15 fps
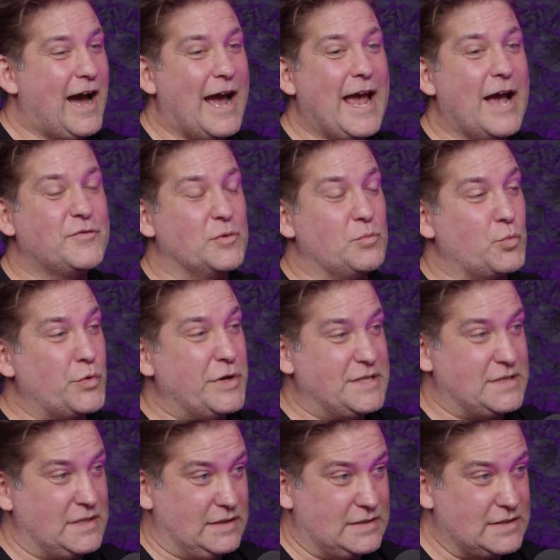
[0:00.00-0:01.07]
I have some
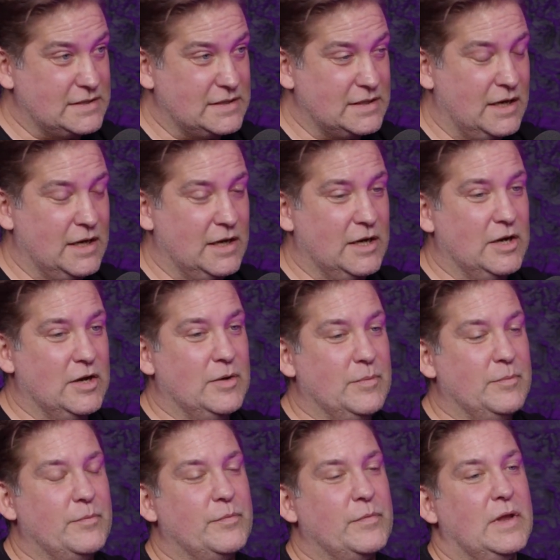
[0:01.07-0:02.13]
recents. Well, give me some um,
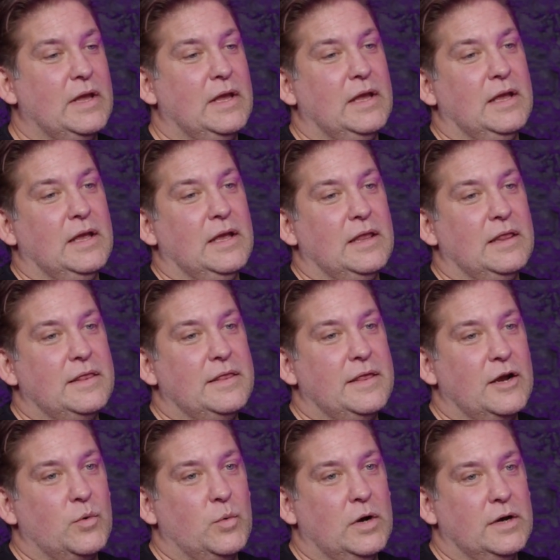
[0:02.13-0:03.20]
recent ones.
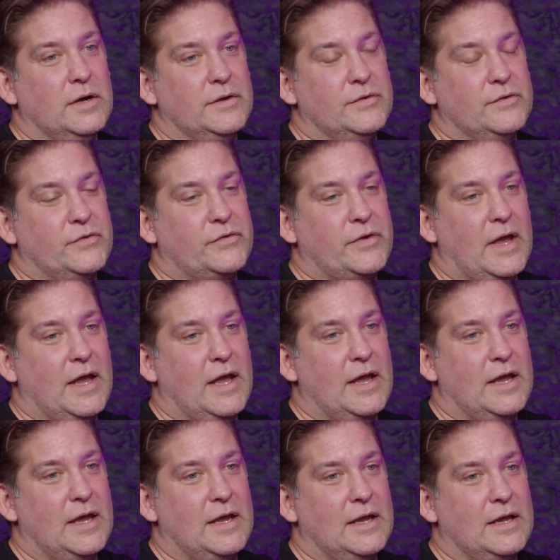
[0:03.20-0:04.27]
There was
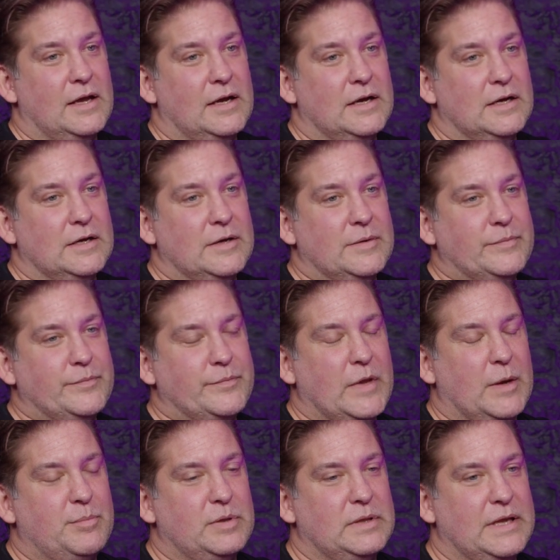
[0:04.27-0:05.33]
a um,
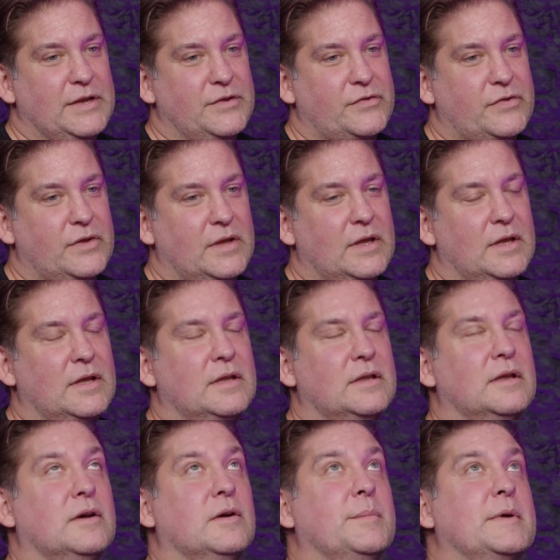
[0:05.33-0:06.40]
a place in
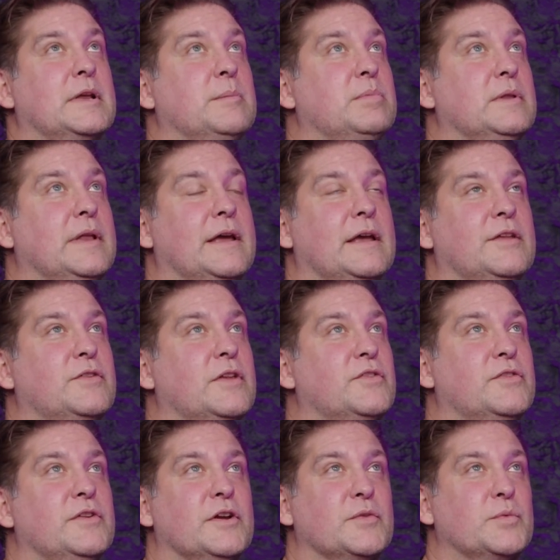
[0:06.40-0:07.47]
oh, I'm gonna blank. It's
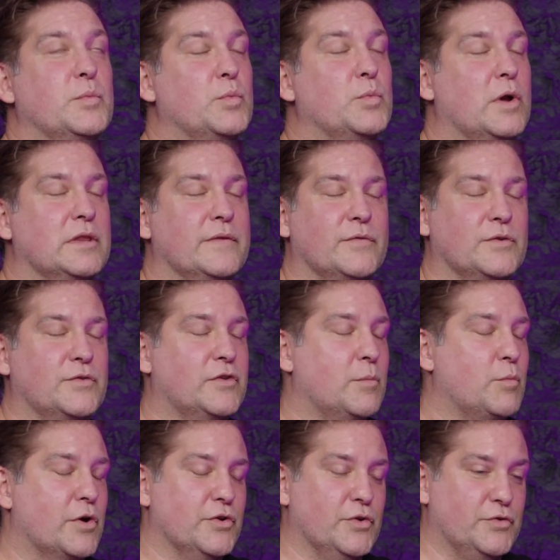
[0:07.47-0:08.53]
it's near Rutherford,
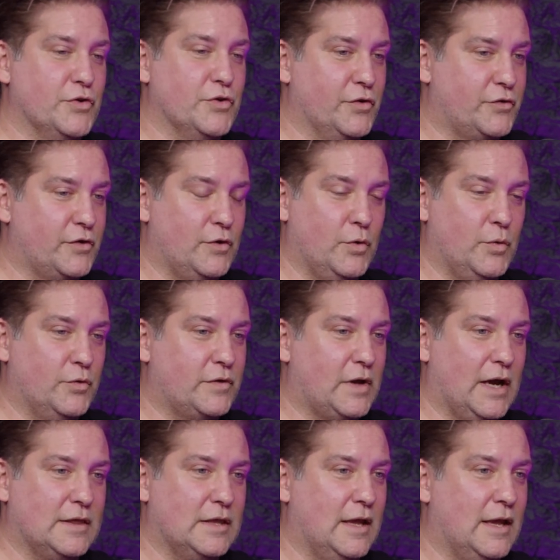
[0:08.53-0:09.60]
somewhere in New Jersey. Who's
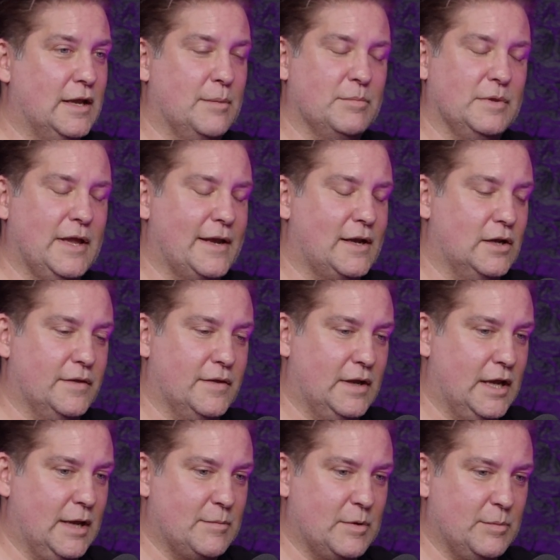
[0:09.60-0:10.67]
got and I'm blanking on the
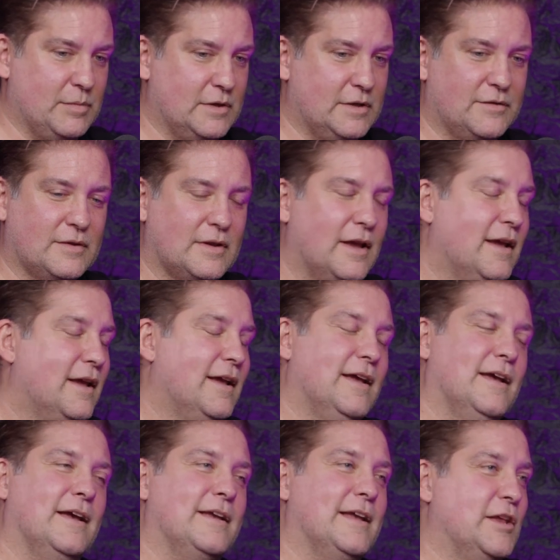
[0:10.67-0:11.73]
name because
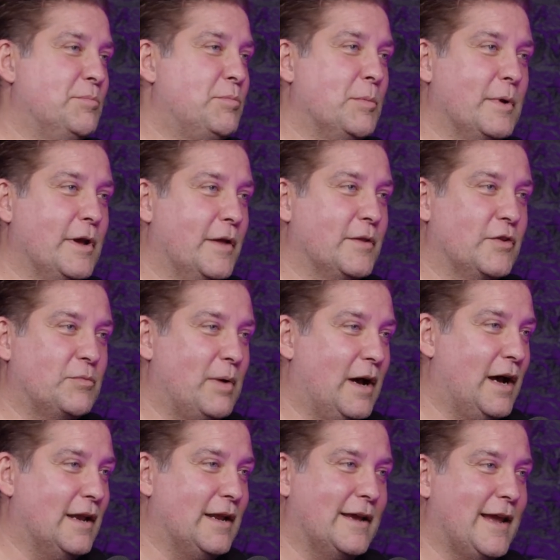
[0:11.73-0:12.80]
again, you put me on the
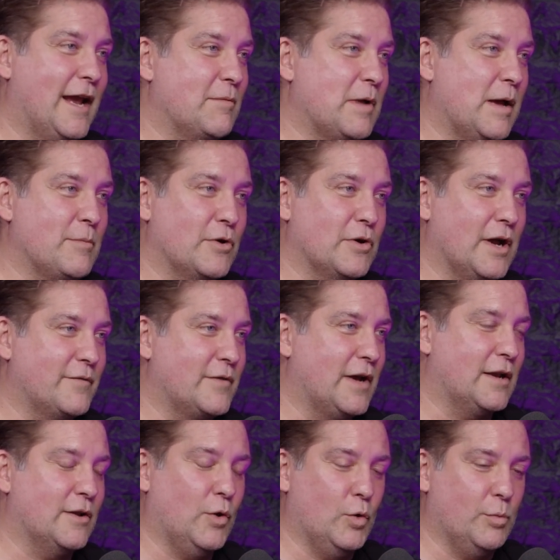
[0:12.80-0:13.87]
spot. Okay, I can't remember. I've
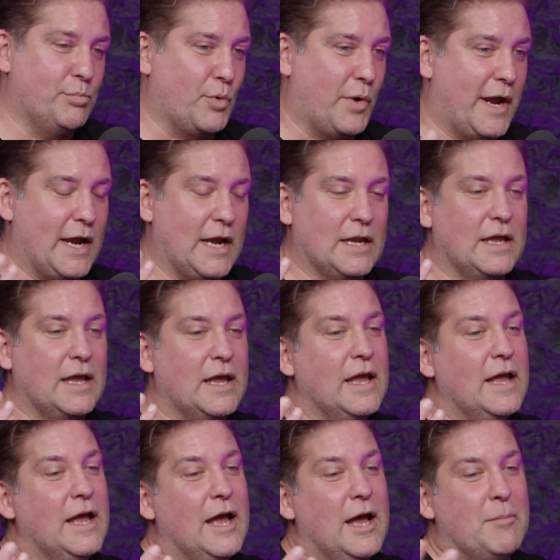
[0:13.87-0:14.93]
got an old brain,
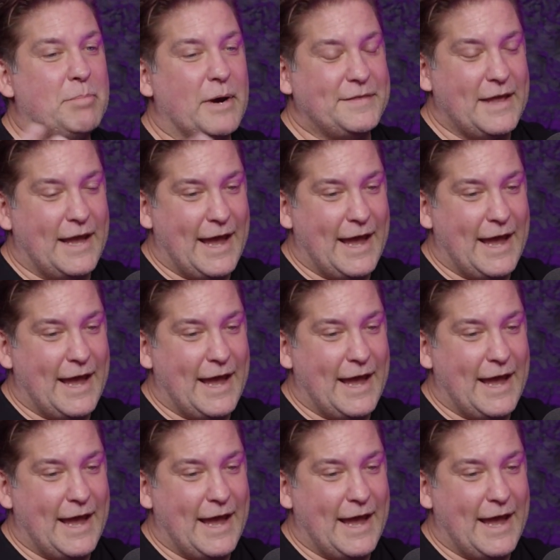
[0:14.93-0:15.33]
but they